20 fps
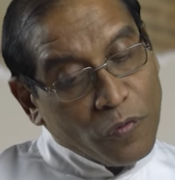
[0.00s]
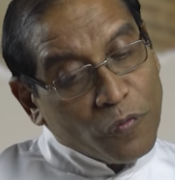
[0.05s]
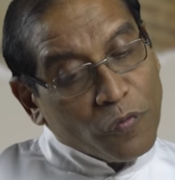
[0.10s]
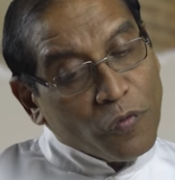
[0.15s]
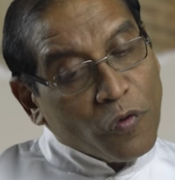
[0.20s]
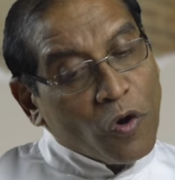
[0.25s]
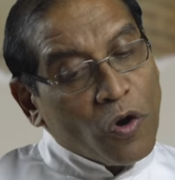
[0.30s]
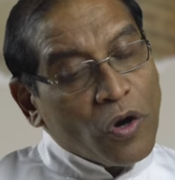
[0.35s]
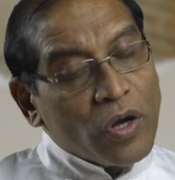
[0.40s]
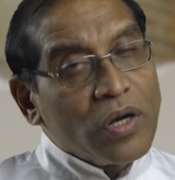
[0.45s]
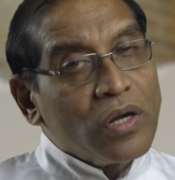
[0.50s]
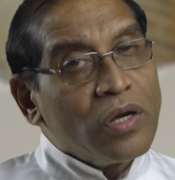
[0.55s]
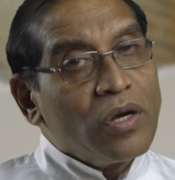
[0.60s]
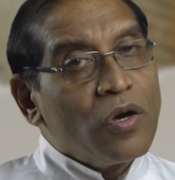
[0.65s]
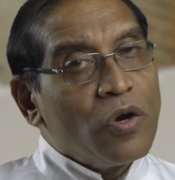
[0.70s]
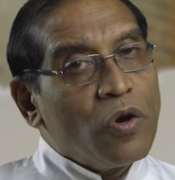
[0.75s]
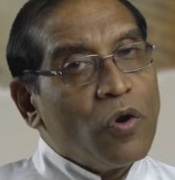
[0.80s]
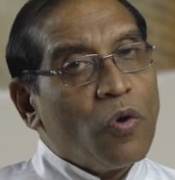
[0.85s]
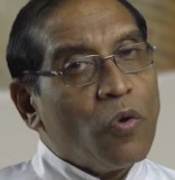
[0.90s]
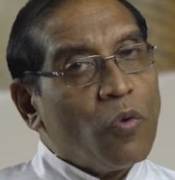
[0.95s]
for
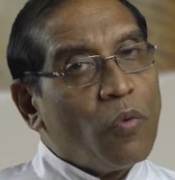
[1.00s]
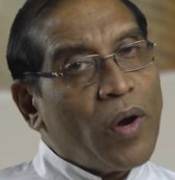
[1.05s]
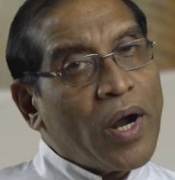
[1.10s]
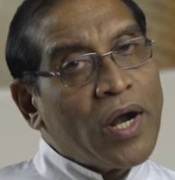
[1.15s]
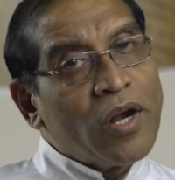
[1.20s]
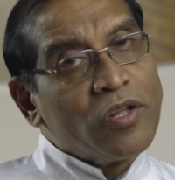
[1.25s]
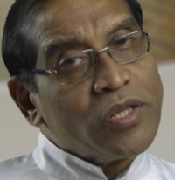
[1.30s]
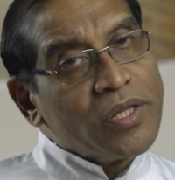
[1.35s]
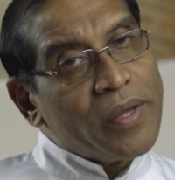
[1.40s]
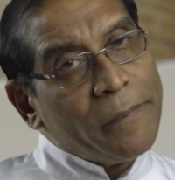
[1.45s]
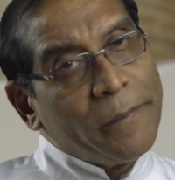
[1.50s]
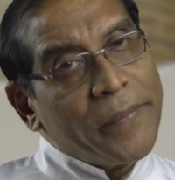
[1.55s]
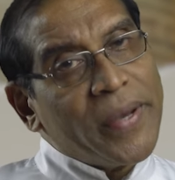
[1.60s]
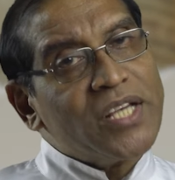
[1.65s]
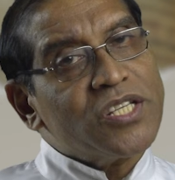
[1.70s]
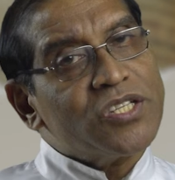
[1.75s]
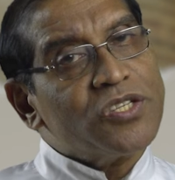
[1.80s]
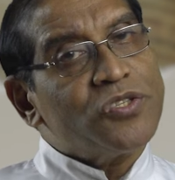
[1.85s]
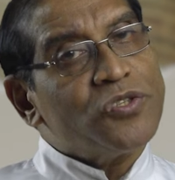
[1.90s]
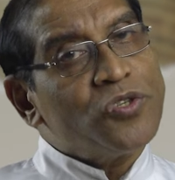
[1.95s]
one of the
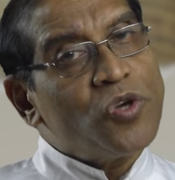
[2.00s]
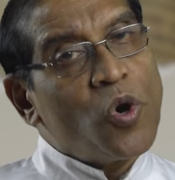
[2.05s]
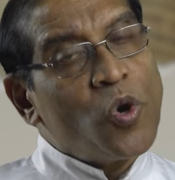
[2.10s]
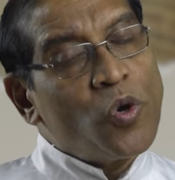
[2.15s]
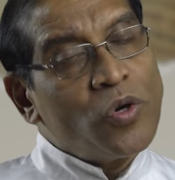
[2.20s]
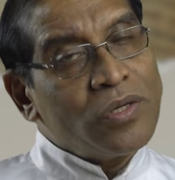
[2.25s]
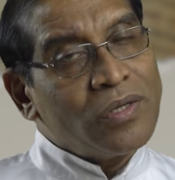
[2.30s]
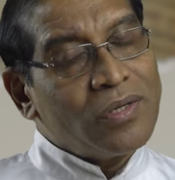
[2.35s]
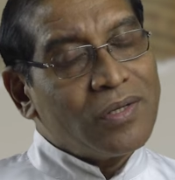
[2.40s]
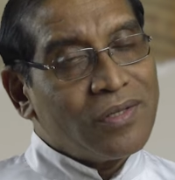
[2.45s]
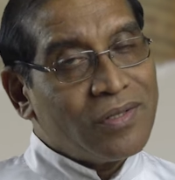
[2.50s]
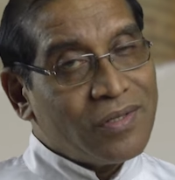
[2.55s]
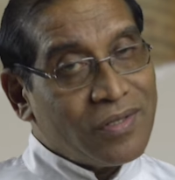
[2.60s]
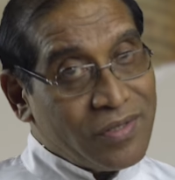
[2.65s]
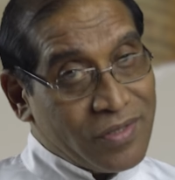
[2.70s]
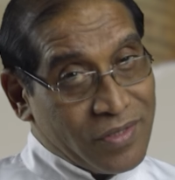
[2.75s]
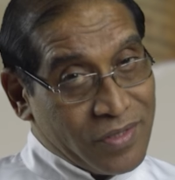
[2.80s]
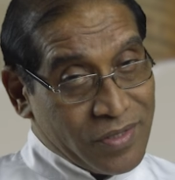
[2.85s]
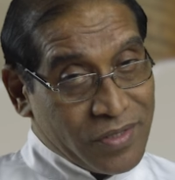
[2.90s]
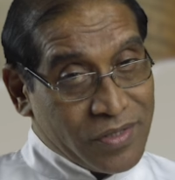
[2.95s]
best known
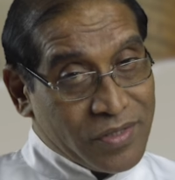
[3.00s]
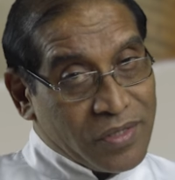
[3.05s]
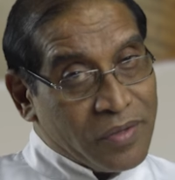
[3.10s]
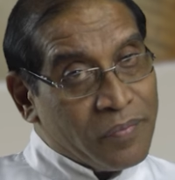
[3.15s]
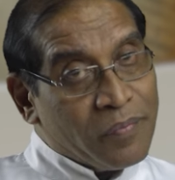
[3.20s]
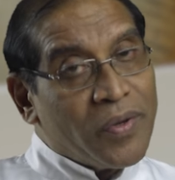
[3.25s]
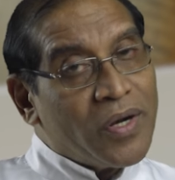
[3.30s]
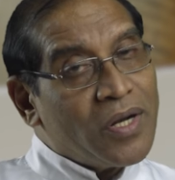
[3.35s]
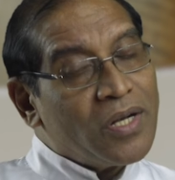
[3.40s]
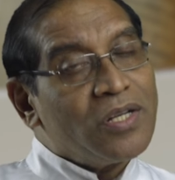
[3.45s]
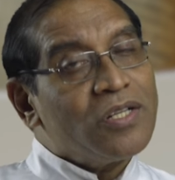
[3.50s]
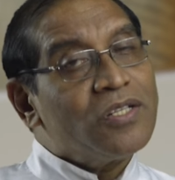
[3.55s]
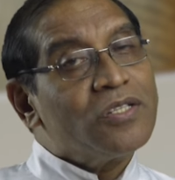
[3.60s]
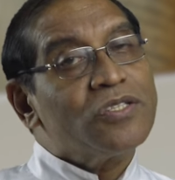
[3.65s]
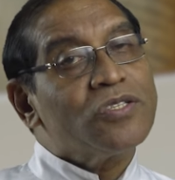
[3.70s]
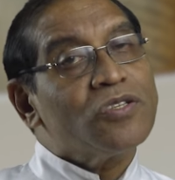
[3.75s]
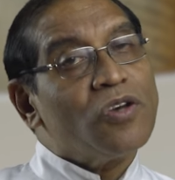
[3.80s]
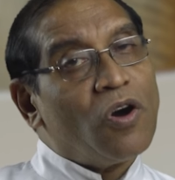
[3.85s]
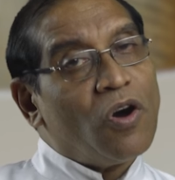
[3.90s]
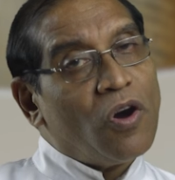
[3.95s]

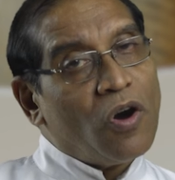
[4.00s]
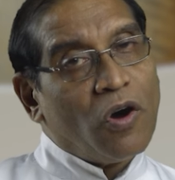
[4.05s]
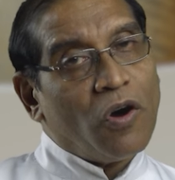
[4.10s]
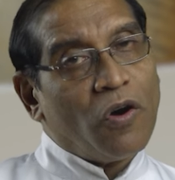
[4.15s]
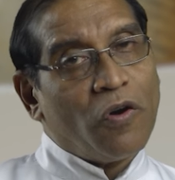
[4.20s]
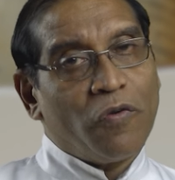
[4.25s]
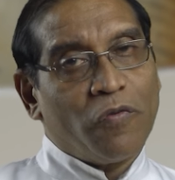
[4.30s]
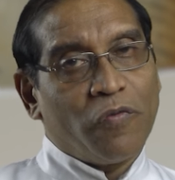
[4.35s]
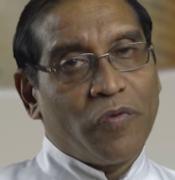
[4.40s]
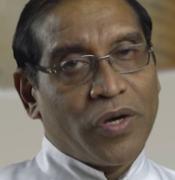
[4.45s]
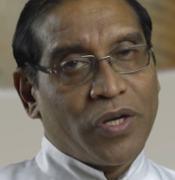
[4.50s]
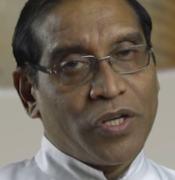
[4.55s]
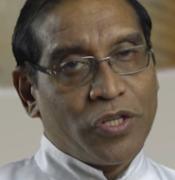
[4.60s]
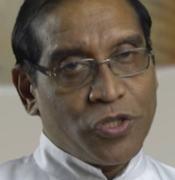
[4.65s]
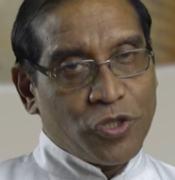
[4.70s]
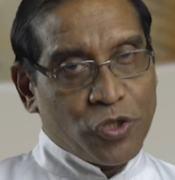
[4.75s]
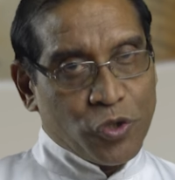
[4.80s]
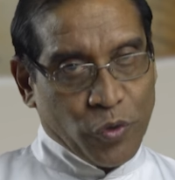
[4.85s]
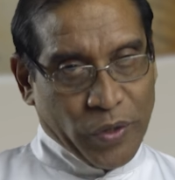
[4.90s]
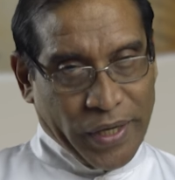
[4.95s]
symbols of
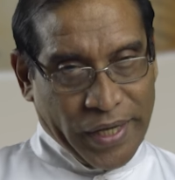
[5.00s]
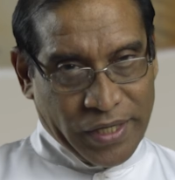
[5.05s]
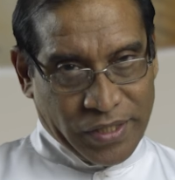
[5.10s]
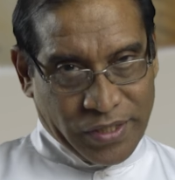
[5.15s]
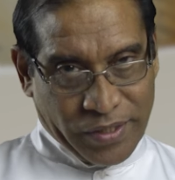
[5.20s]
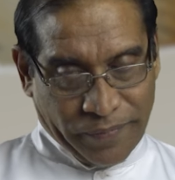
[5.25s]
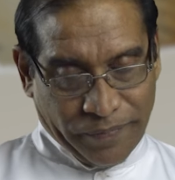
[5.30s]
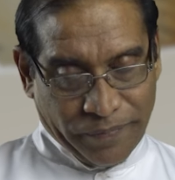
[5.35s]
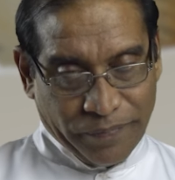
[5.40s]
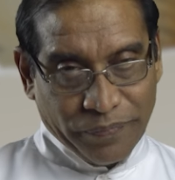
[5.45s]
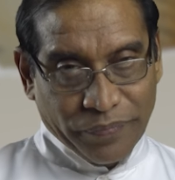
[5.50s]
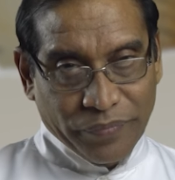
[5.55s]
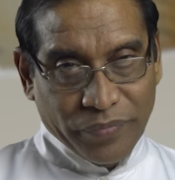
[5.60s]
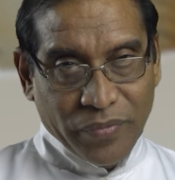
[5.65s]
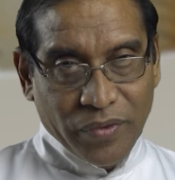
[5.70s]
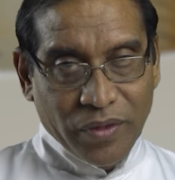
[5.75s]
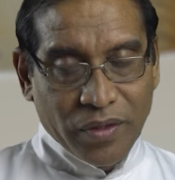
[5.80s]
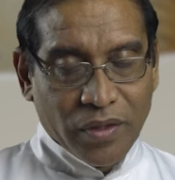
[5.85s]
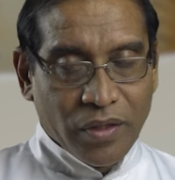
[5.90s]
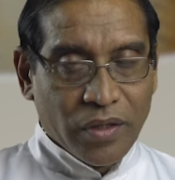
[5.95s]
Judaism,
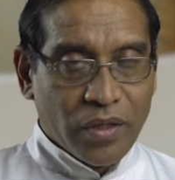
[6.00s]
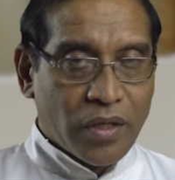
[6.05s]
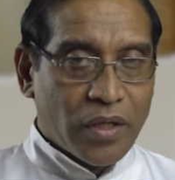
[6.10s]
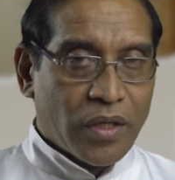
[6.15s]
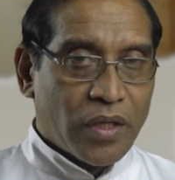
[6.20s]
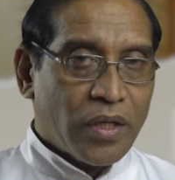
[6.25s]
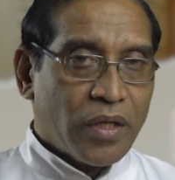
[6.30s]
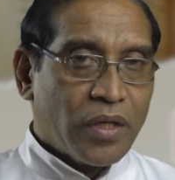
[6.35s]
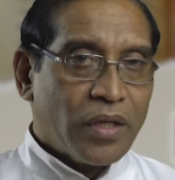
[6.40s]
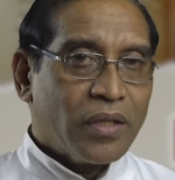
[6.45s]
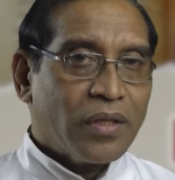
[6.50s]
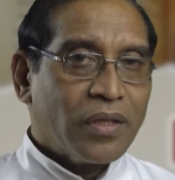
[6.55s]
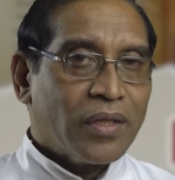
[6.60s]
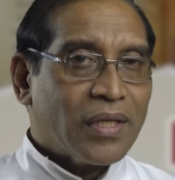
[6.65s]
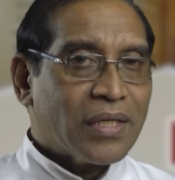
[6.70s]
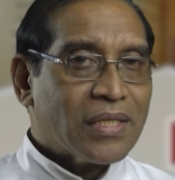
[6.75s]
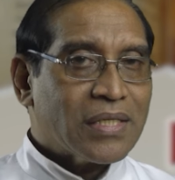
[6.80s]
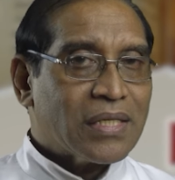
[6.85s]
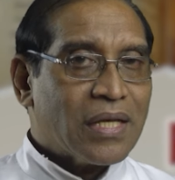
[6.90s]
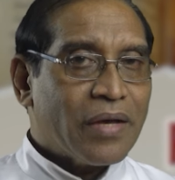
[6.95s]

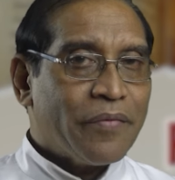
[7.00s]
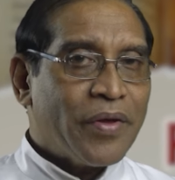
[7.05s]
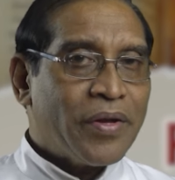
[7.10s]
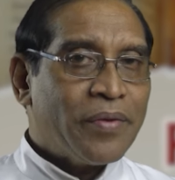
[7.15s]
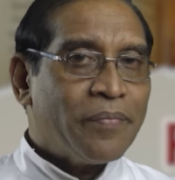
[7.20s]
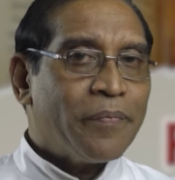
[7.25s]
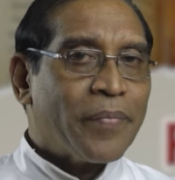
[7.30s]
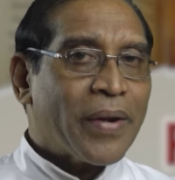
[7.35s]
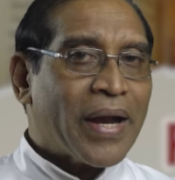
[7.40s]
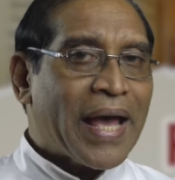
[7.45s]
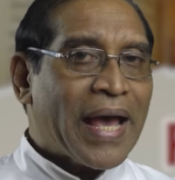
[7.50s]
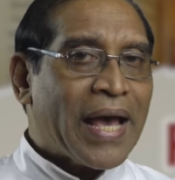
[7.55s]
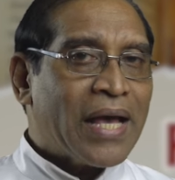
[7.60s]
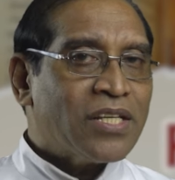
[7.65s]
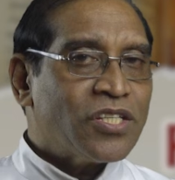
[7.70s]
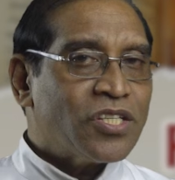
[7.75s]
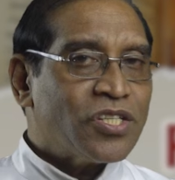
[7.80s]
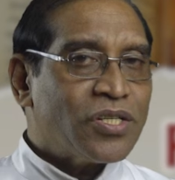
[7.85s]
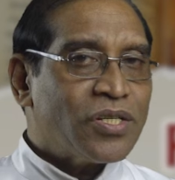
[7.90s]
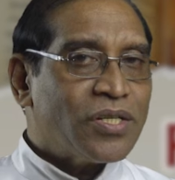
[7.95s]
the
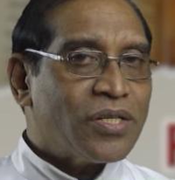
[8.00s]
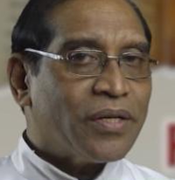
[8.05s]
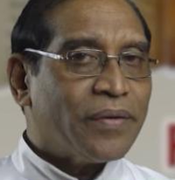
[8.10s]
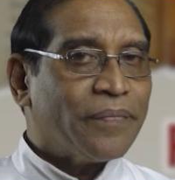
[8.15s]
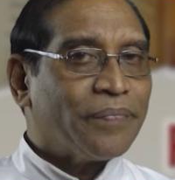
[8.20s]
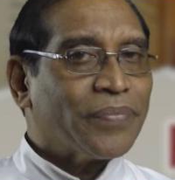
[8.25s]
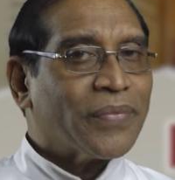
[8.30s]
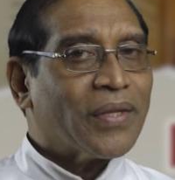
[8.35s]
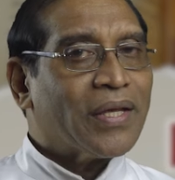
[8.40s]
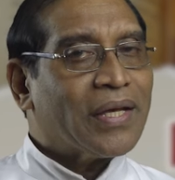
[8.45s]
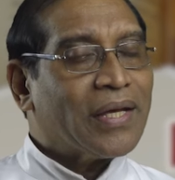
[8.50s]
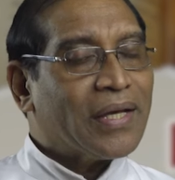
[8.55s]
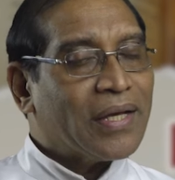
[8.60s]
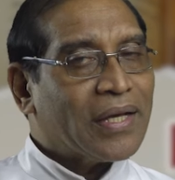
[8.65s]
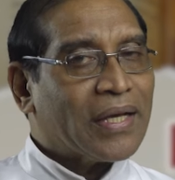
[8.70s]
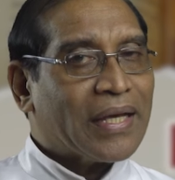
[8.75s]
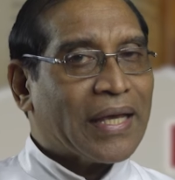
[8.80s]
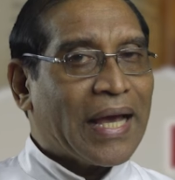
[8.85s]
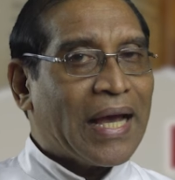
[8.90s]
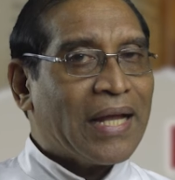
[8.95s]
7-branched
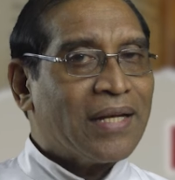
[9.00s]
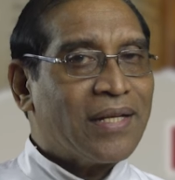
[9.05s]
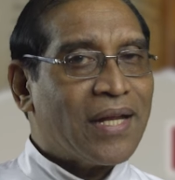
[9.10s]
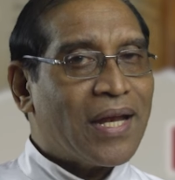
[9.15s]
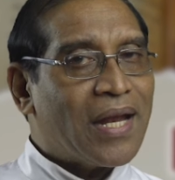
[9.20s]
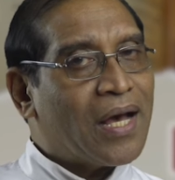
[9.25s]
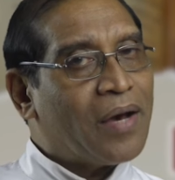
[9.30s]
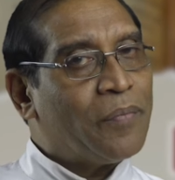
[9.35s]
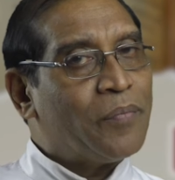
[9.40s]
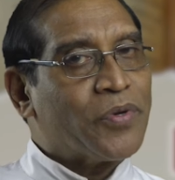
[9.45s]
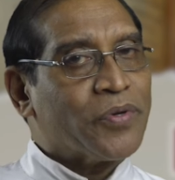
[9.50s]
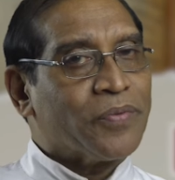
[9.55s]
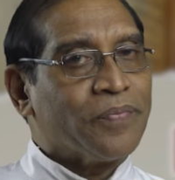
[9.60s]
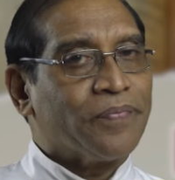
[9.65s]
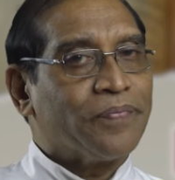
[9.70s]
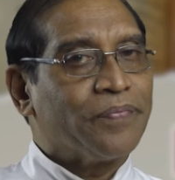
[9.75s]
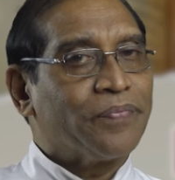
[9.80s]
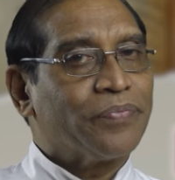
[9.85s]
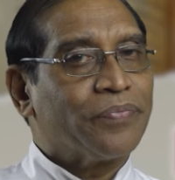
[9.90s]
candelabrum.